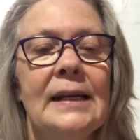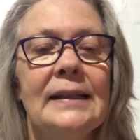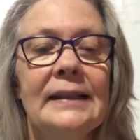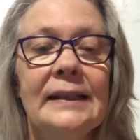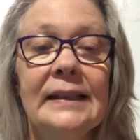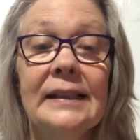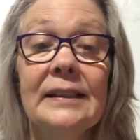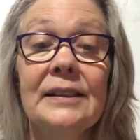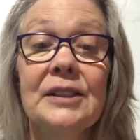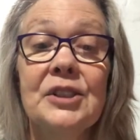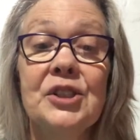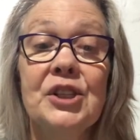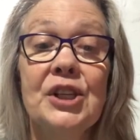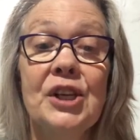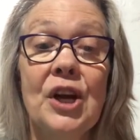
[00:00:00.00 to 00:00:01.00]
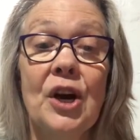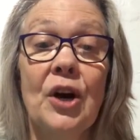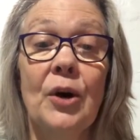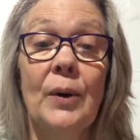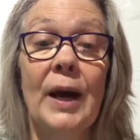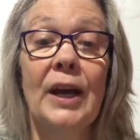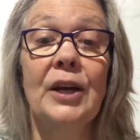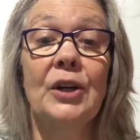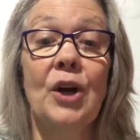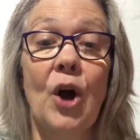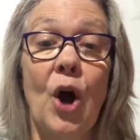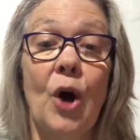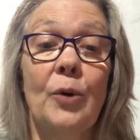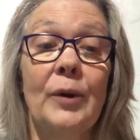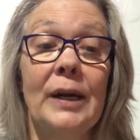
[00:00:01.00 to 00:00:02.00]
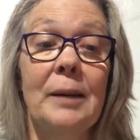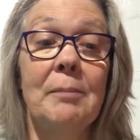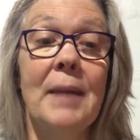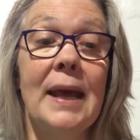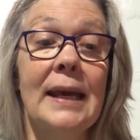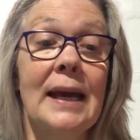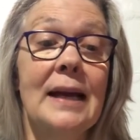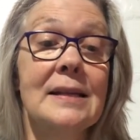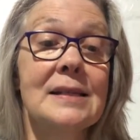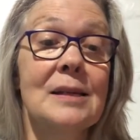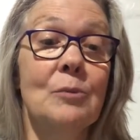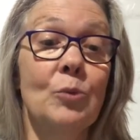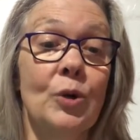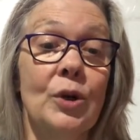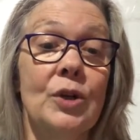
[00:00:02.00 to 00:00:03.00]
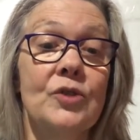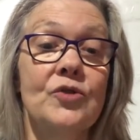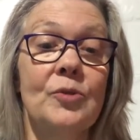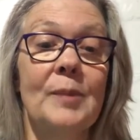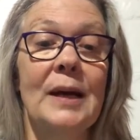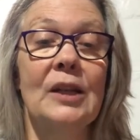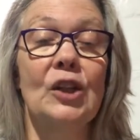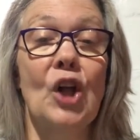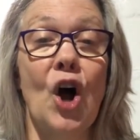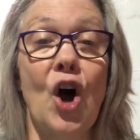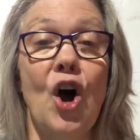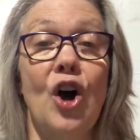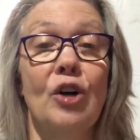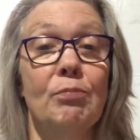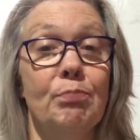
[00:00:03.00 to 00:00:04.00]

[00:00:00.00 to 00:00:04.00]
Little did she know I could already make out some words from my long,